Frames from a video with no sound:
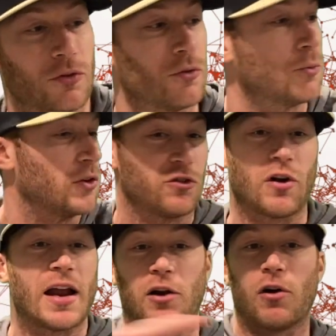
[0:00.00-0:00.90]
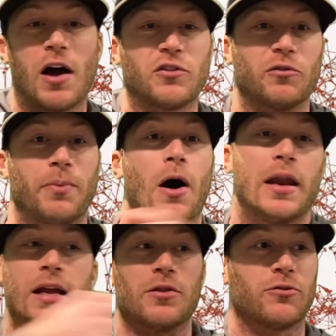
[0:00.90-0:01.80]
would stride across his
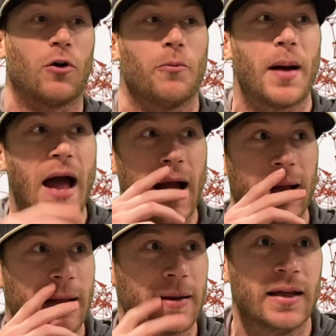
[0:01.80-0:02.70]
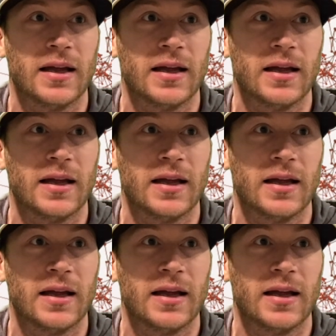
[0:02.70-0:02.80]
body and throw back. And